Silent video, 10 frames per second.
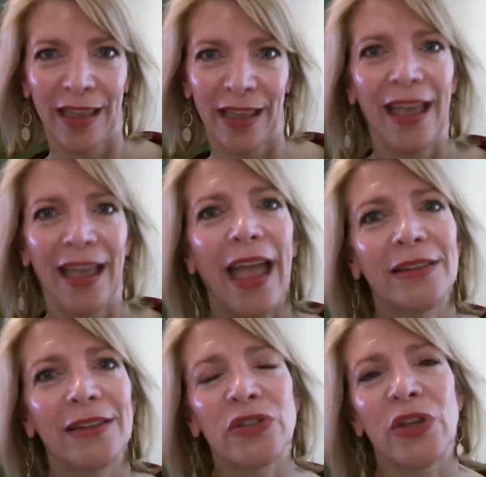Mm-hmm.
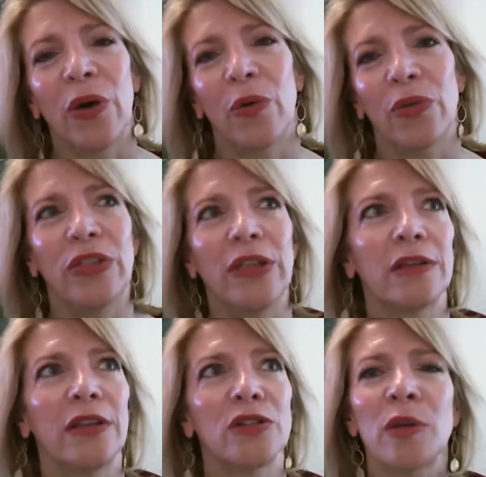And so
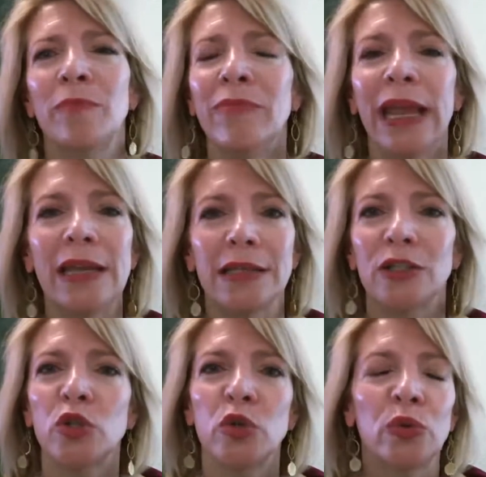there's
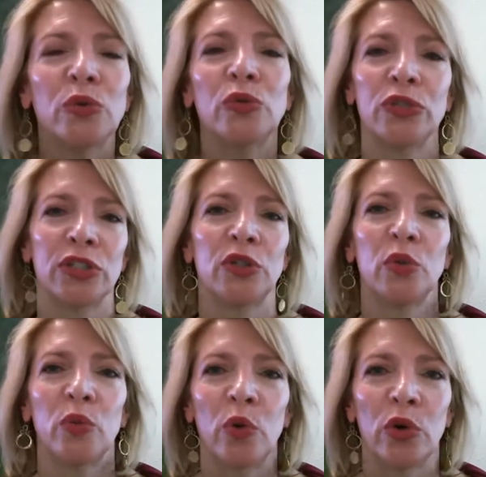amazing tools in
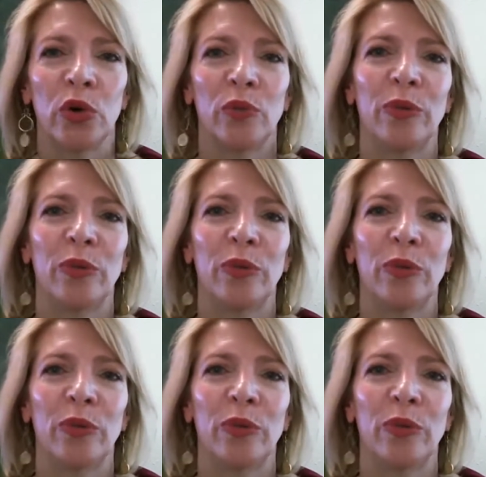the world,